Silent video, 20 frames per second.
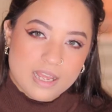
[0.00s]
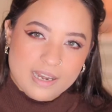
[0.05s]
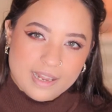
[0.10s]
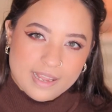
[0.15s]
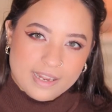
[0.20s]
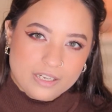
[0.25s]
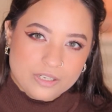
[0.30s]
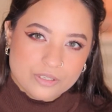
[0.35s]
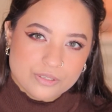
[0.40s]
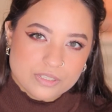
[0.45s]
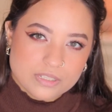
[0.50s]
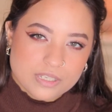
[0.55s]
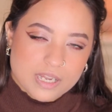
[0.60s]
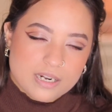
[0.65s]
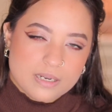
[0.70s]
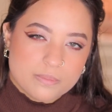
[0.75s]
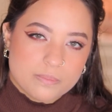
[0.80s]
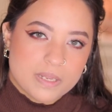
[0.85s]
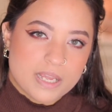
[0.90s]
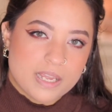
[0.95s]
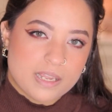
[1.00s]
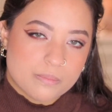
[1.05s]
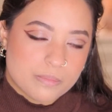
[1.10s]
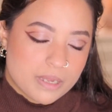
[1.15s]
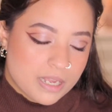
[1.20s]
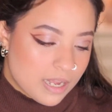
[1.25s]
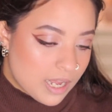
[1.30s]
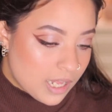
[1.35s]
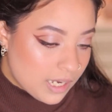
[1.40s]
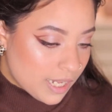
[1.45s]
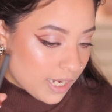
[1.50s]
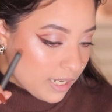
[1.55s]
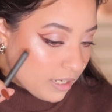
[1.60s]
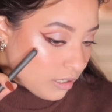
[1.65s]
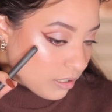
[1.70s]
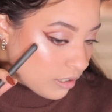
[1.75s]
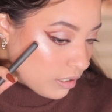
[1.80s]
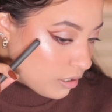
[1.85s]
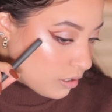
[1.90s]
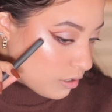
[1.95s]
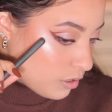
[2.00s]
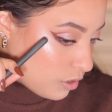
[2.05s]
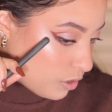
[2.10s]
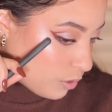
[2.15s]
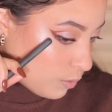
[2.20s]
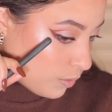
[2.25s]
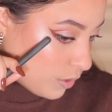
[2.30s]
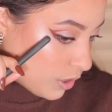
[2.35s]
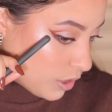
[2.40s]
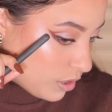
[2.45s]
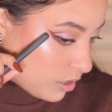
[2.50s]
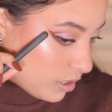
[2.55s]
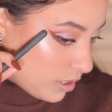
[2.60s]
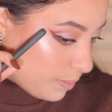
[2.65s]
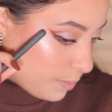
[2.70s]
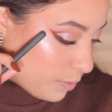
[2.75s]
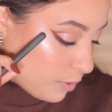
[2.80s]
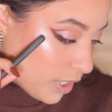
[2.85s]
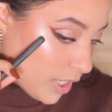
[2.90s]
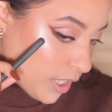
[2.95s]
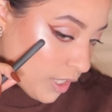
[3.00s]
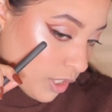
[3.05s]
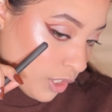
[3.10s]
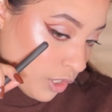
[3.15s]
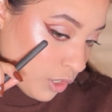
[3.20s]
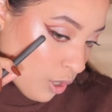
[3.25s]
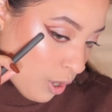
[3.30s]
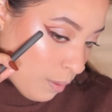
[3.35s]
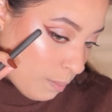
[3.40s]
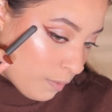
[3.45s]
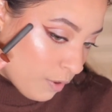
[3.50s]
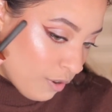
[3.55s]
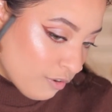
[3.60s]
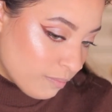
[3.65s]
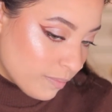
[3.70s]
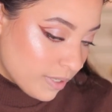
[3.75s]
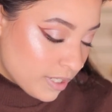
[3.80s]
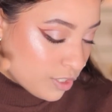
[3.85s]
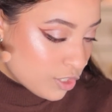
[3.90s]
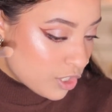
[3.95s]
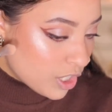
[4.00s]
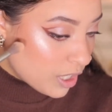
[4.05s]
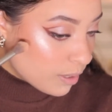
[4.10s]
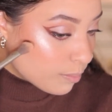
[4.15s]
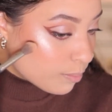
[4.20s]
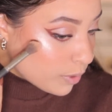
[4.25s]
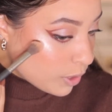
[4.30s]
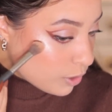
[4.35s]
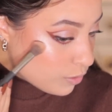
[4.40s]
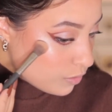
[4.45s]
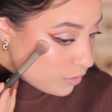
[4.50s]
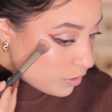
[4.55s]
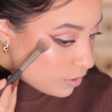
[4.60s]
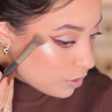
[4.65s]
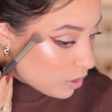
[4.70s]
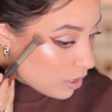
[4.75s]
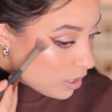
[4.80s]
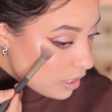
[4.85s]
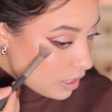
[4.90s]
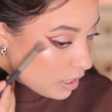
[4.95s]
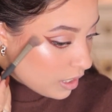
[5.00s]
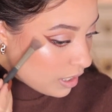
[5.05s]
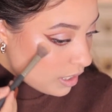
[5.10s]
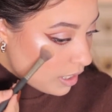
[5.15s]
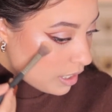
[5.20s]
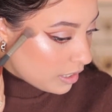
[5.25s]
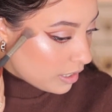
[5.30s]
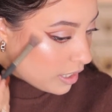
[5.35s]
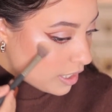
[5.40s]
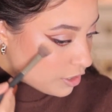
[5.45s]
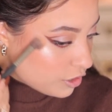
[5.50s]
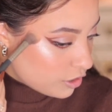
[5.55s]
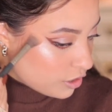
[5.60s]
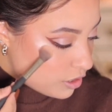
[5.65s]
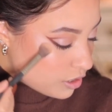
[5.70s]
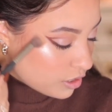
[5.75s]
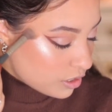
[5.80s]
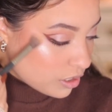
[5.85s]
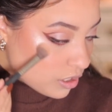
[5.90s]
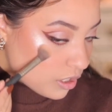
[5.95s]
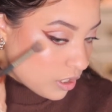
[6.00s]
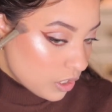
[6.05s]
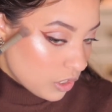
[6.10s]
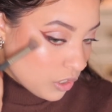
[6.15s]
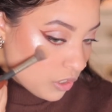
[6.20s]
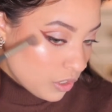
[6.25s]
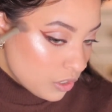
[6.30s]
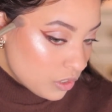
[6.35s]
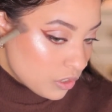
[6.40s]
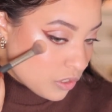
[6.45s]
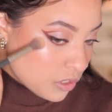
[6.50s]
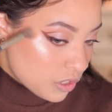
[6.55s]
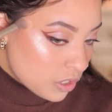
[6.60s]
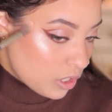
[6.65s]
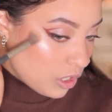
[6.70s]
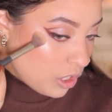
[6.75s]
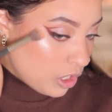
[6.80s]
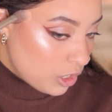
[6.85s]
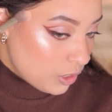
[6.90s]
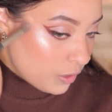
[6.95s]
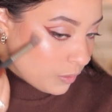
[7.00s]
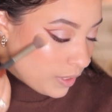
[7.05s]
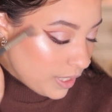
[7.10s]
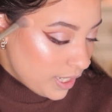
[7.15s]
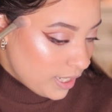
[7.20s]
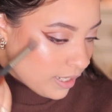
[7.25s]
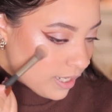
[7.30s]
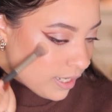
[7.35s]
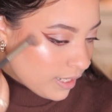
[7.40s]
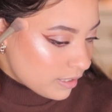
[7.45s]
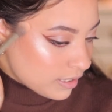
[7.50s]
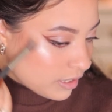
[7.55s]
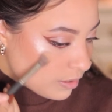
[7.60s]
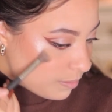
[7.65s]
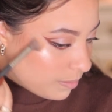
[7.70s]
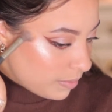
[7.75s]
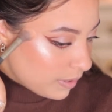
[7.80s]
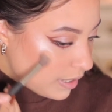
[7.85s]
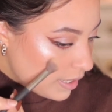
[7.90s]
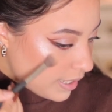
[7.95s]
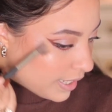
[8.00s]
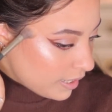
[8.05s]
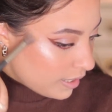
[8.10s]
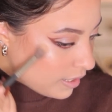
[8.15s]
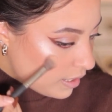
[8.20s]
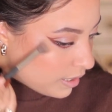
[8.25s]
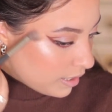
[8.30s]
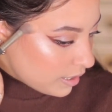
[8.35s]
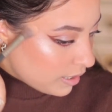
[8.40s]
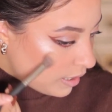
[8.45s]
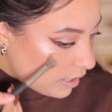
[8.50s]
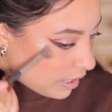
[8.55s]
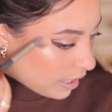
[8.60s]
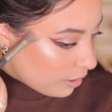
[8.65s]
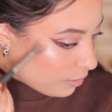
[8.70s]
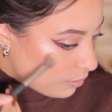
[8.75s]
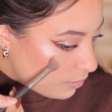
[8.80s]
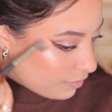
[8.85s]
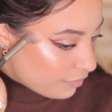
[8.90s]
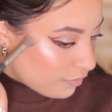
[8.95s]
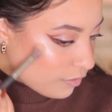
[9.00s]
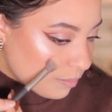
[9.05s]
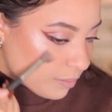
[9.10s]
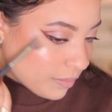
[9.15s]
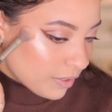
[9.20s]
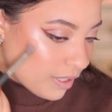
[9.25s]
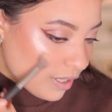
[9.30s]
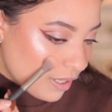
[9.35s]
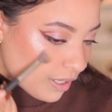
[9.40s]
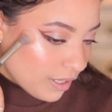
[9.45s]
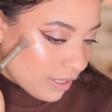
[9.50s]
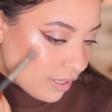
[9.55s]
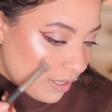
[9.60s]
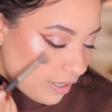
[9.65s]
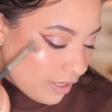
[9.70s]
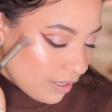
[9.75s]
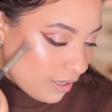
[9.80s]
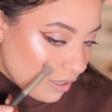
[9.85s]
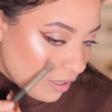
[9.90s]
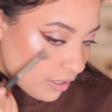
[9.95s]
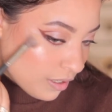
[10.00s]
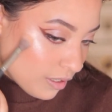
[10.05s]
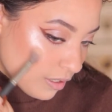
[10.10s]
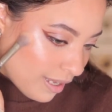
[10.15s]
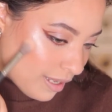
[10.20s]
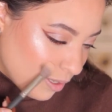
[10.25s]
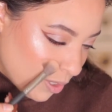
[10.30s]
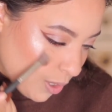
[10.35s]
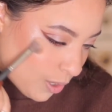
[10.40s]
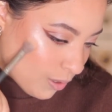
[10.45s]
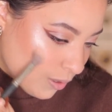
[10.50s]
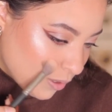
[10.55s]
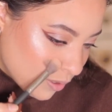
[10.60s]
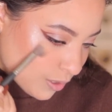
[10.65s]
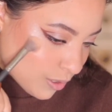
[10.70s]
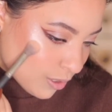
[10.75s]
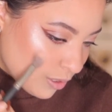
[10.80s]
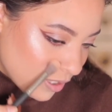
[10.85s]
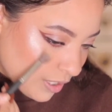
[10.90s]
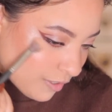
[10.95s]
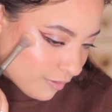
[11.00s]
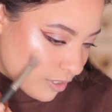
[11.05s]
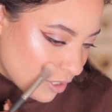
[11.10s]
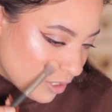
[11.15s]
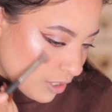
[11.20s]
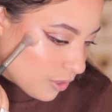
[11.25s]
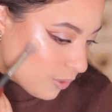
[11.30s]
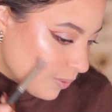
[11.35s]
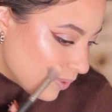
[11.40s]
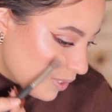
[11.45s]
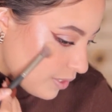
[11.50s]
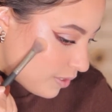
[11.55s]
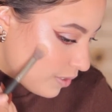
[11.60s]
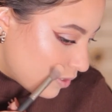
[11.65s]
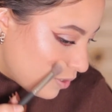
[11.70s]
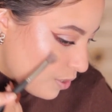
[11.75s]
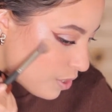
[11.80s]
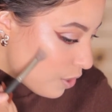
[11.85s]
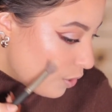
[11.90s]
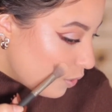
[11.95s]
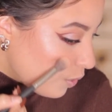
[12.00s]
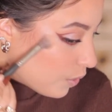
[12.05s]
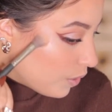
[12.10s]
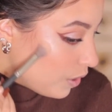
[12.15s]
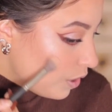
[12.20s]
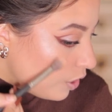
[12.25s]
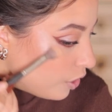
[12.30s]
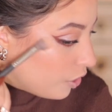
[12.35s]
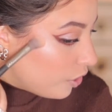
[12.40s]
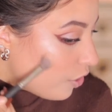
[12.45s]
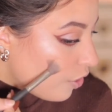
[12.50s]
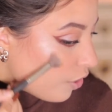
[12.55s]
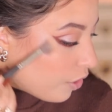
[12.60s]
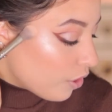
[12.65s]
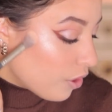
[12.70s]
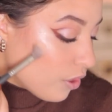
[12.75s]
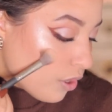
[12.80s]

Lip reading: like to start applying my highlighters towards the pretty top of my cheekbones, and I just slowly like to blend it out from there. I also love to go in circular